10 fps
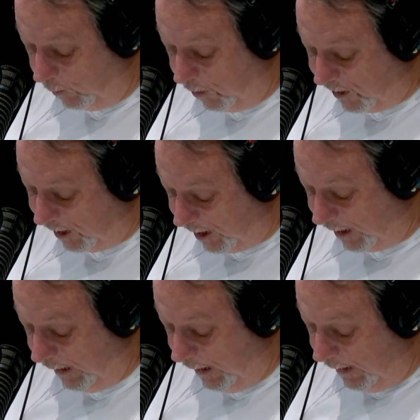In which
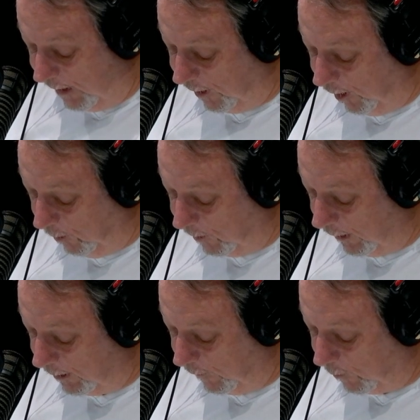city is the home
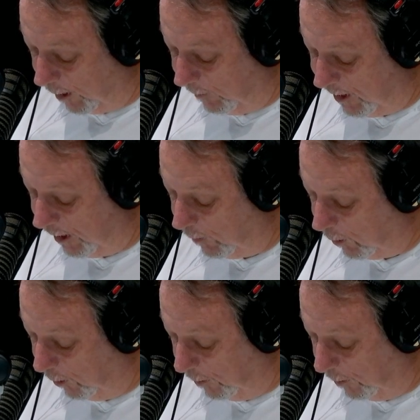ground of the rugby team called the